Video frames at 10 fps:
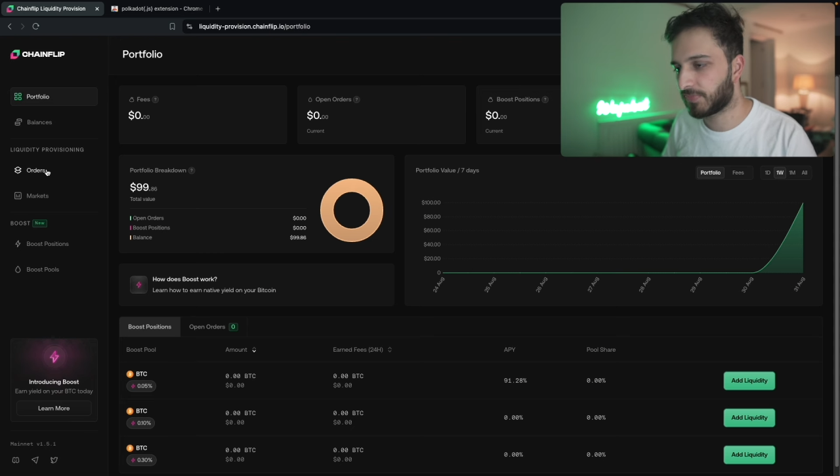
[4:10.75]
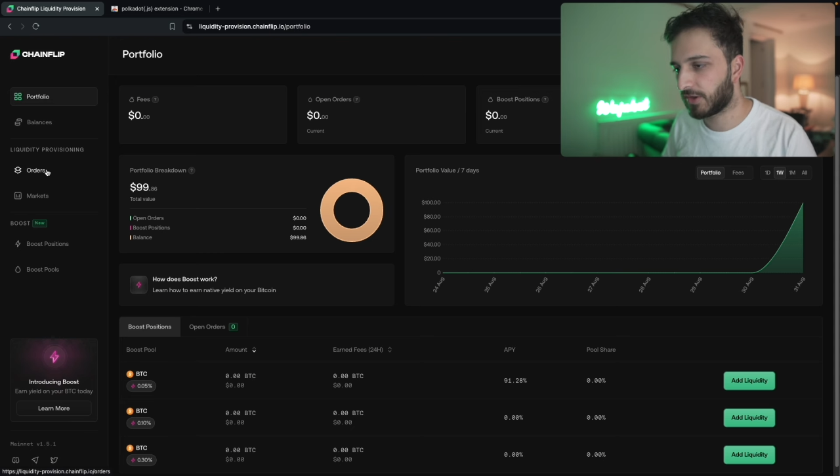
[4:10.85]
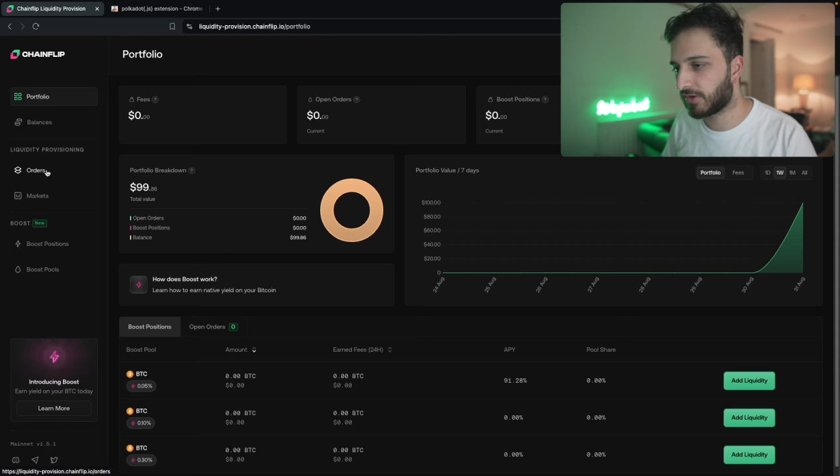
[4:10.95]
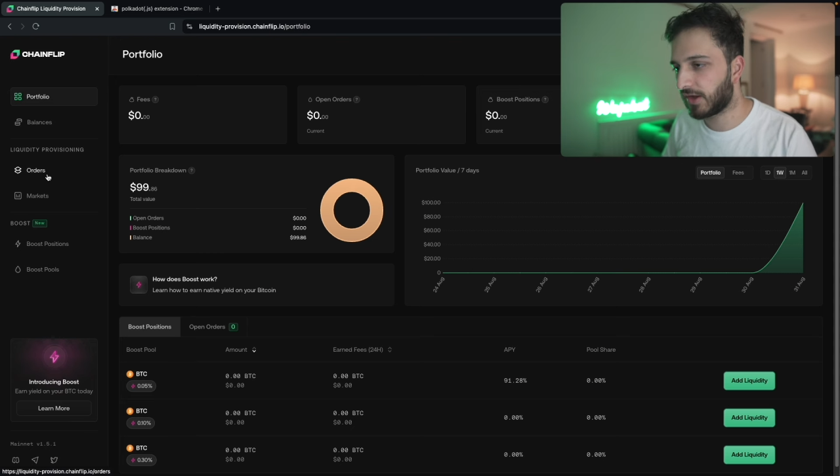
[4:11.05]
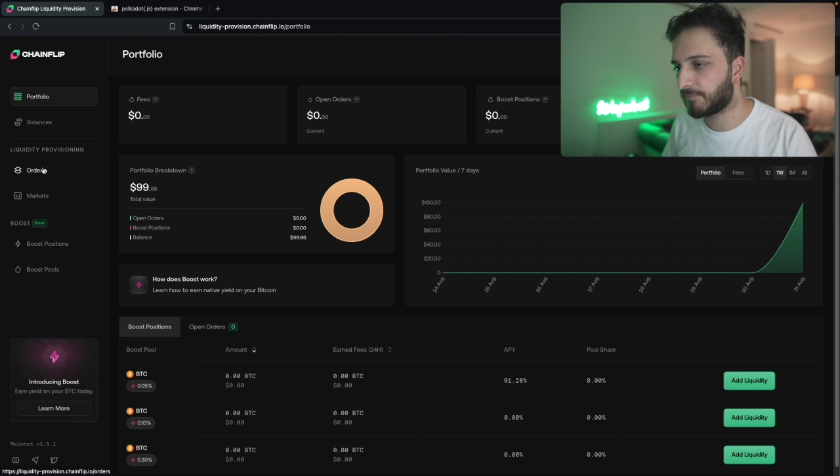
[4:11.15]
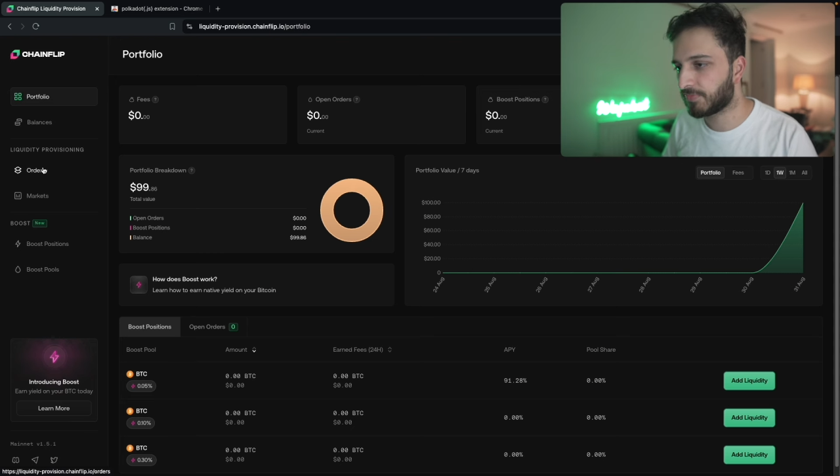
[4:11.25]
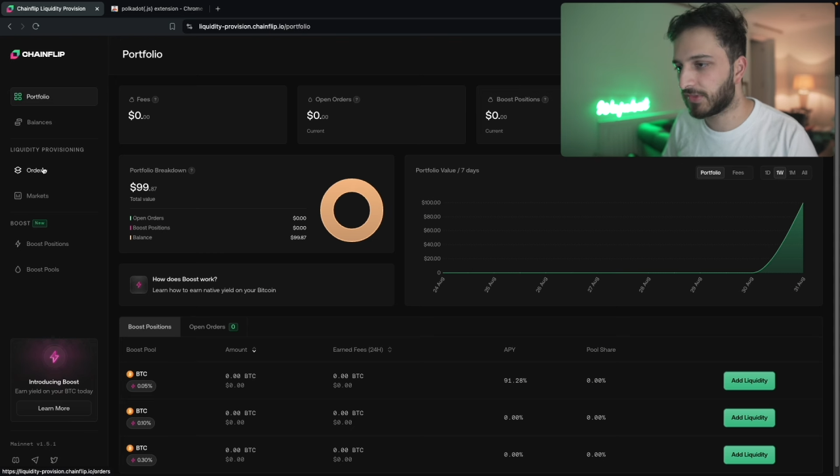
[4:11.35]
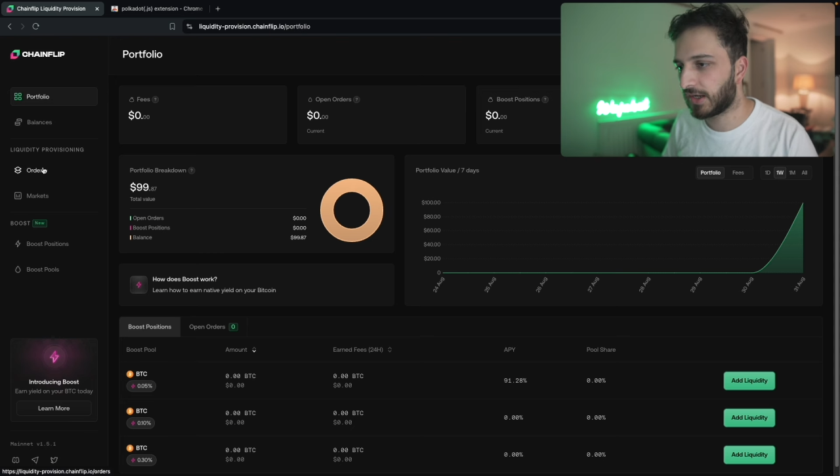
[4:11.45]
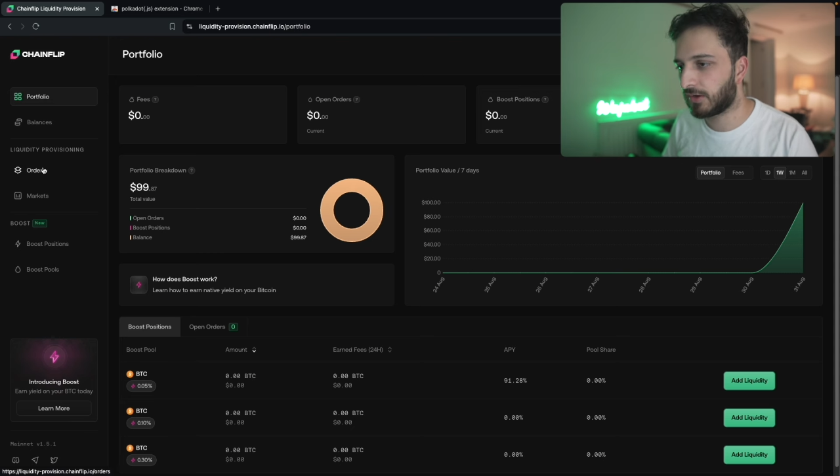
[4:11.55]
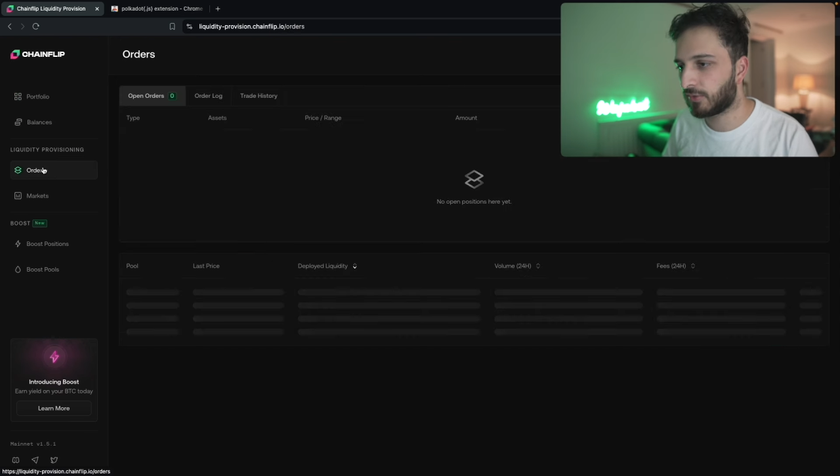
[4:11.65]
Okay,
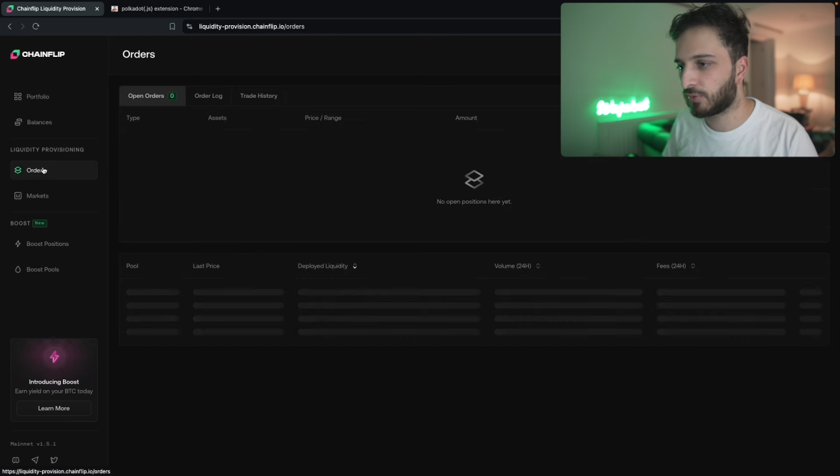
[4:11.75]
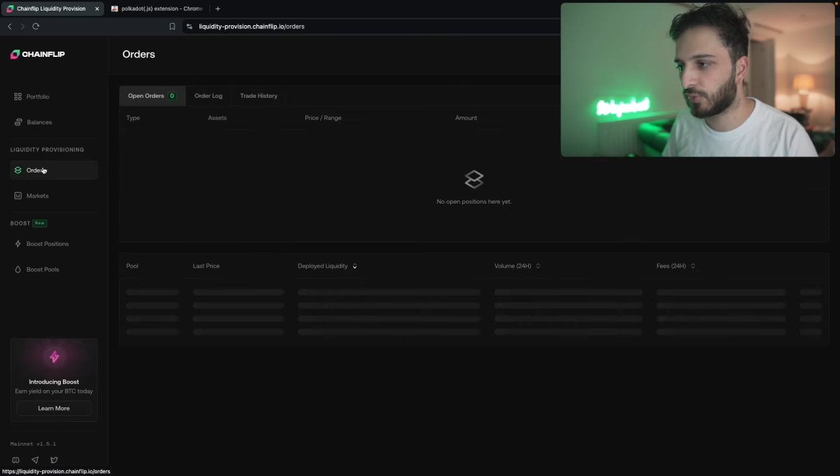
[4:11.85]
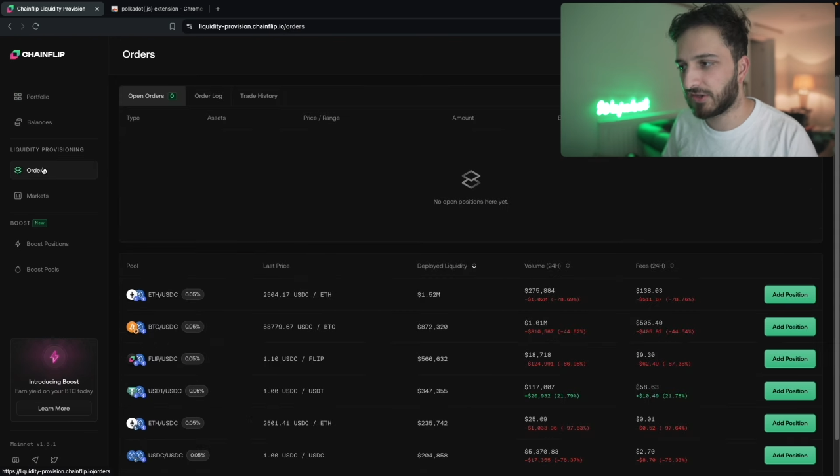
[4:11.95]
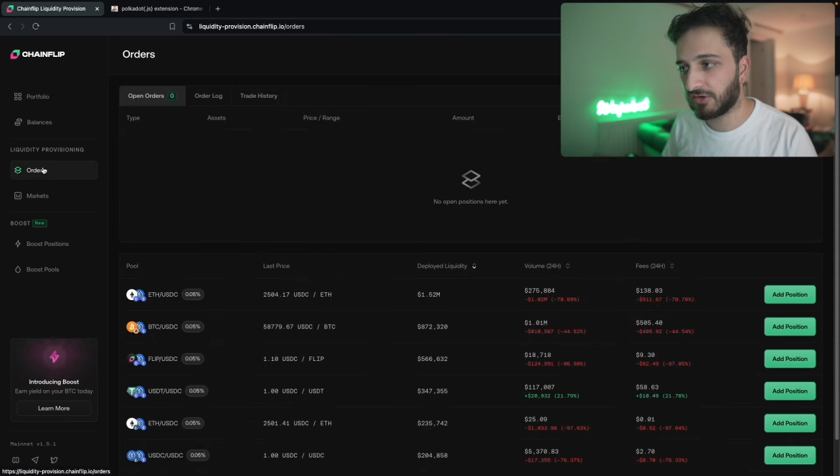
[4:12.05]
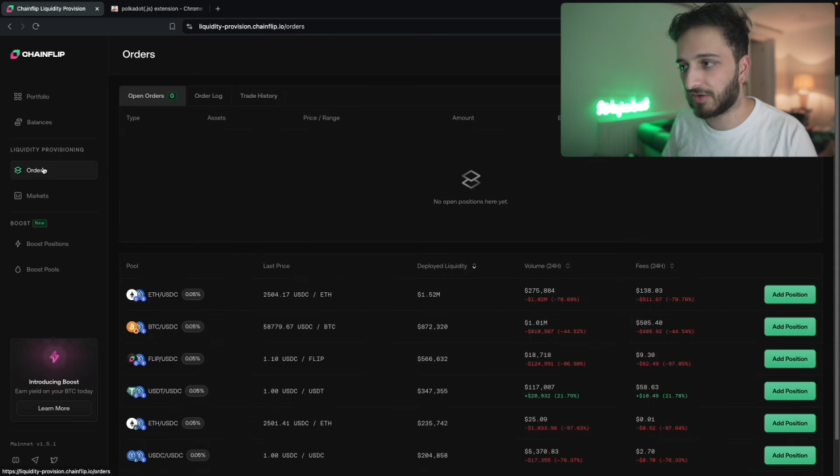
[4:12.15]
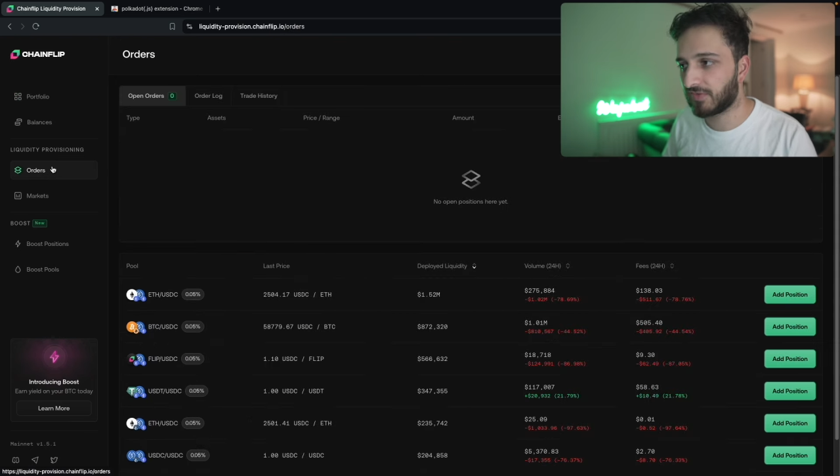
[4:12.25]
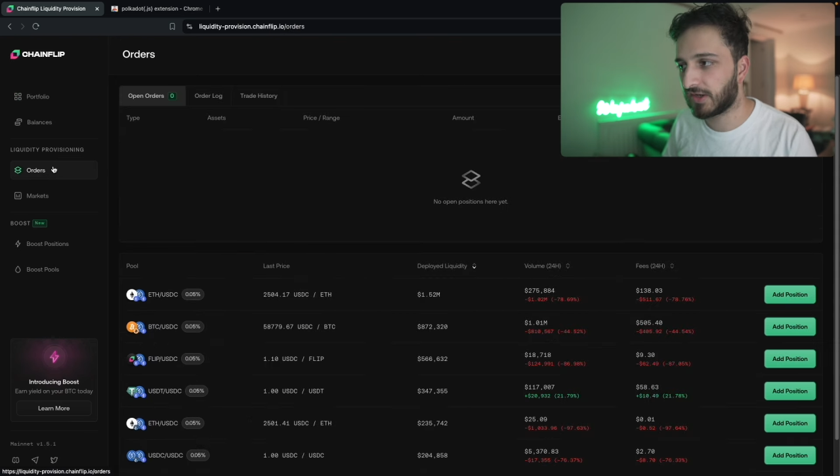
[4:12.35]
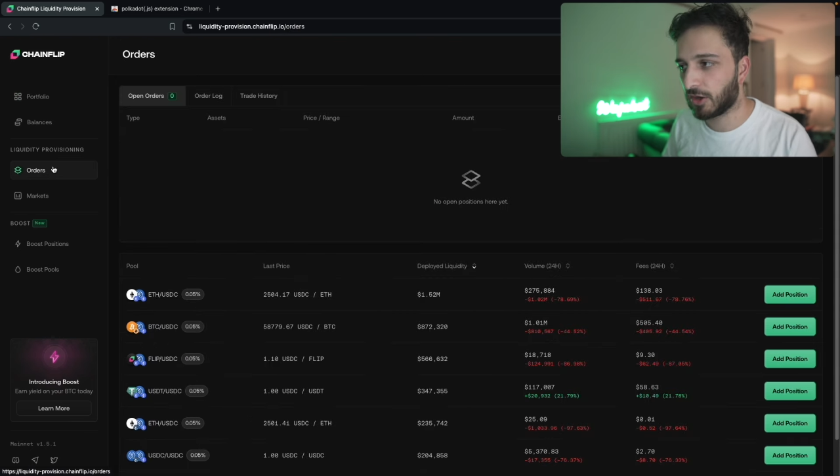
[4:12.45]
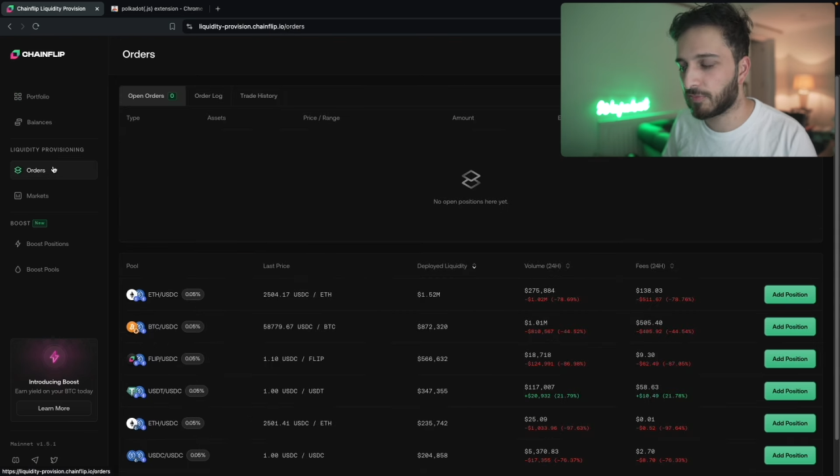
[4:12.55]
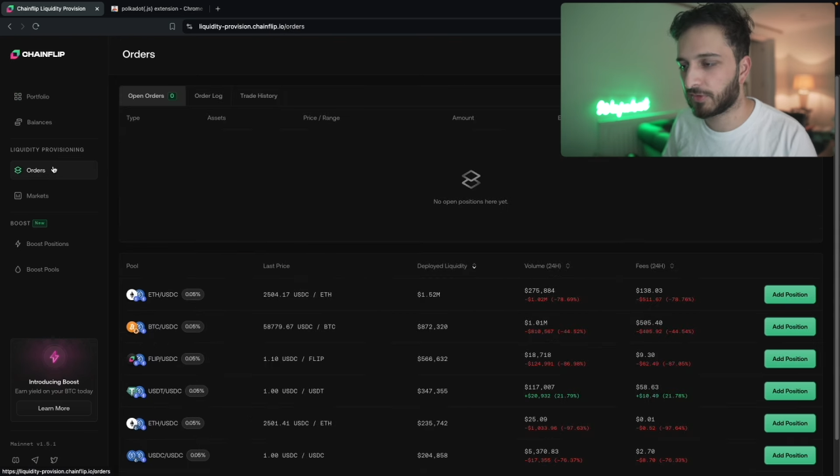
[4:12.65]
now we don't have
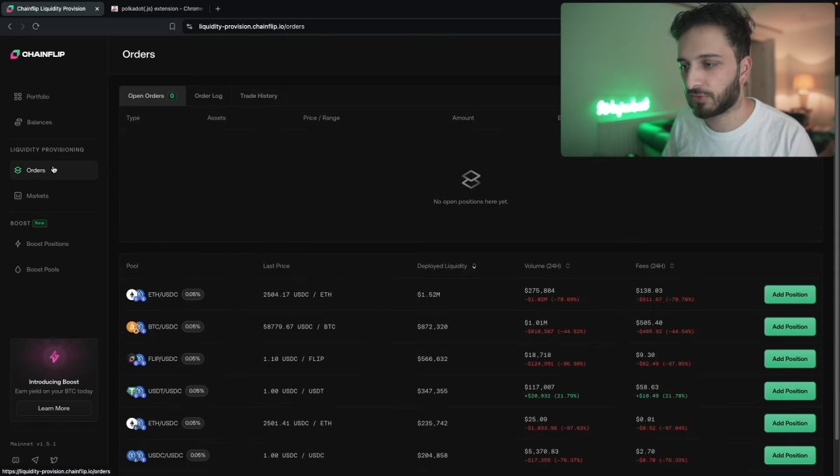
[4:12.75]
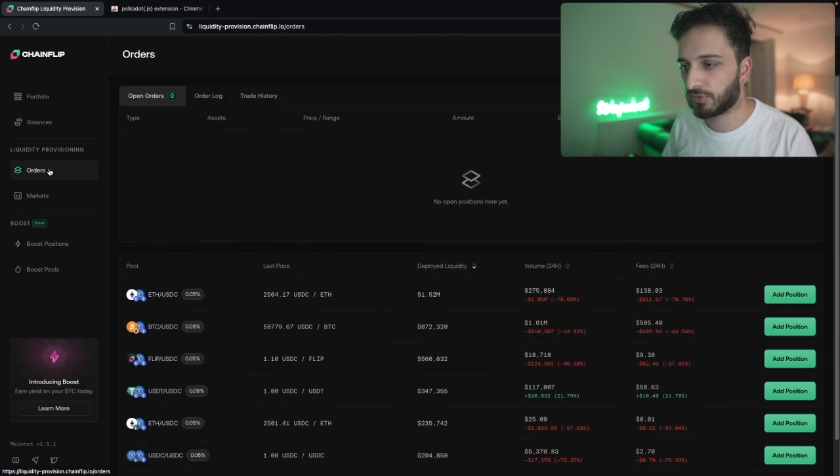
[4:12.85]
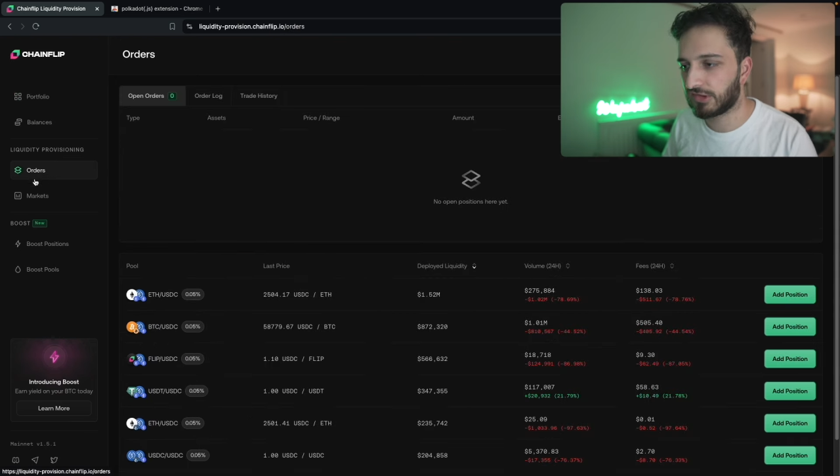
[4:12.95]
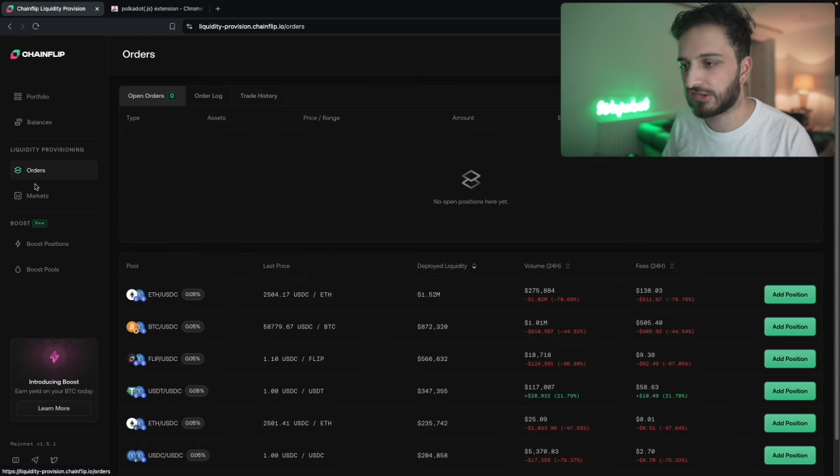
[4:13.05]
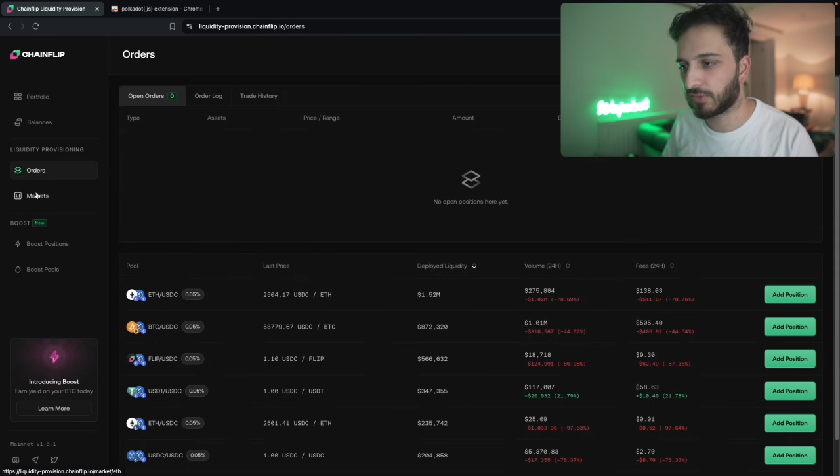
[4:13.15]
any open orders,